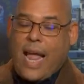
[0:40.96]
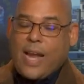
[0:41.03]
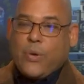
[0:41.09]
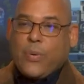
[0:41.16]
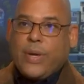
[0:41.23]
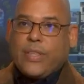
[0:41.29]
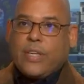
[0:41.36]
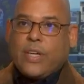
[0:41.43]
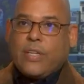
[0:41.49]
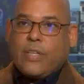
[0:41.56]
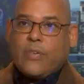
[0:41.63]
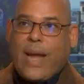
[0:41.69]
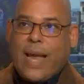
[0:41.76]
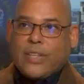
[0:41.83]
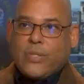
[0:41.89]
echoing the
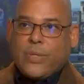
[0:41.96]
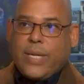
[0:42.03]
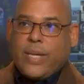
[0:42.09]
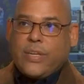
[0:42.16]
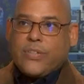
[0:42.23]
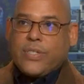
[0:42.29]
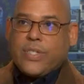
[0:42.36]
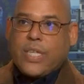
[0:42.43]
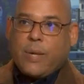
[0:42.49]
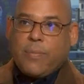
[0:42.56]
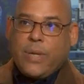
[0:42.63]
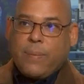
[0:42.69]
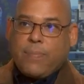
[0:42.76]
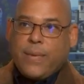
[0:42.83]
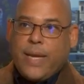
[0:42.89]
congratulations that are
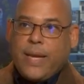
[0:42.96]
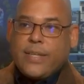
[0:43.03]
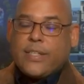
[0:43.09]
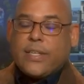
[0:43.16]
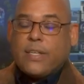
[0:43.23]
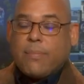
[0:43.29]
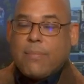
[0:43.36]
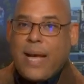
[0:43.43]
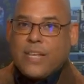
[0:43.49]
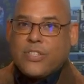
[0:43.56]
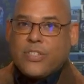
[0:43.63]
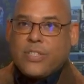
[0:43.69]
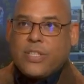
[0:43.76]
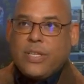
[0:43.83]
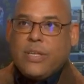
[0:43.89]
being paid to Her
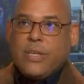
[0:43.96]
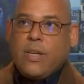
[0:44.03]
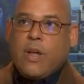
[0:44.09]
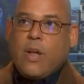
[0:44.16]
Majesty